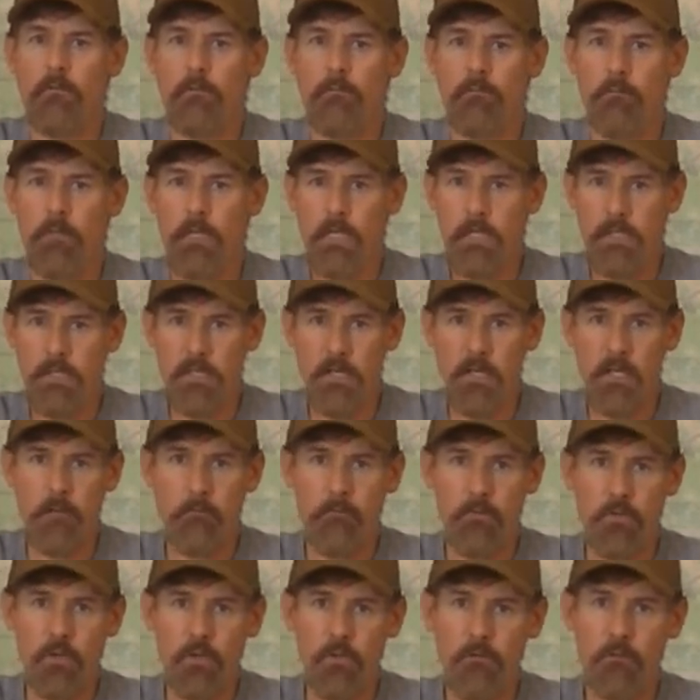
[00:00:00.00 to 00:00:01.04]
many
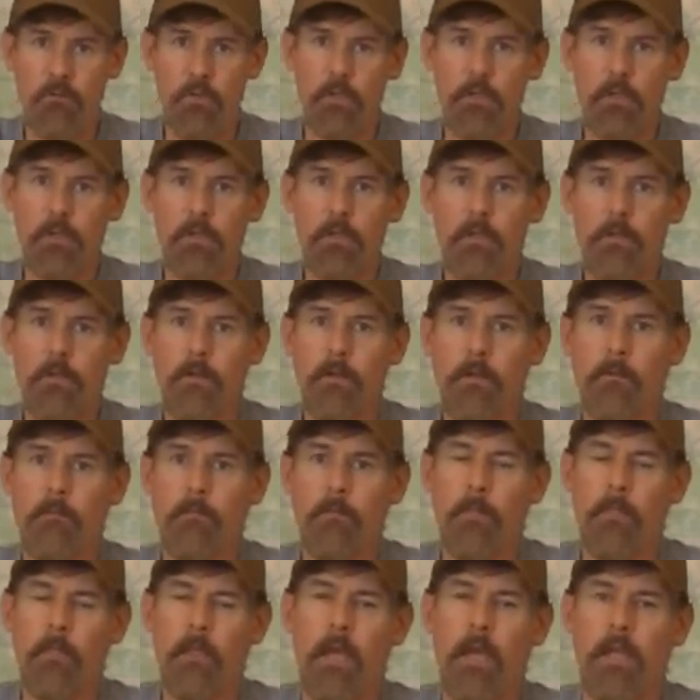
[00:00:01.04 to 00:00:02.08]
times over,
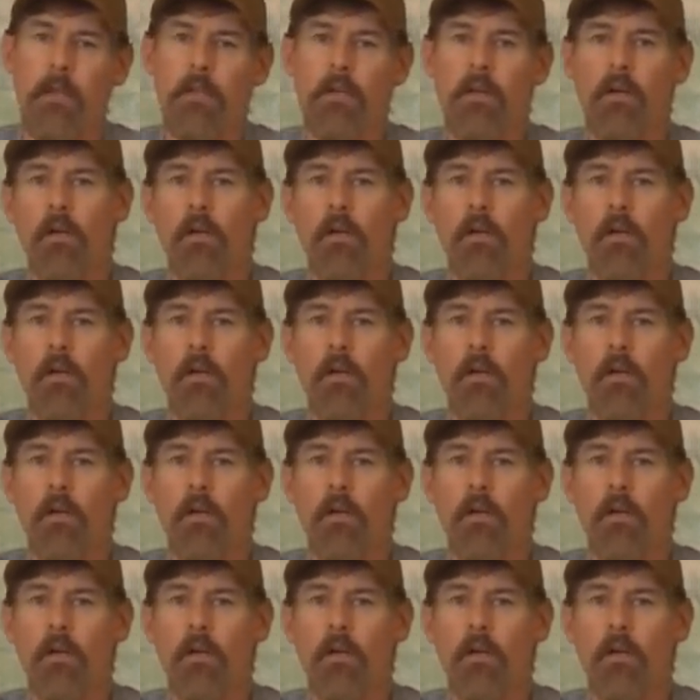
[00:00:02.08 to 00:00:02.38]
and it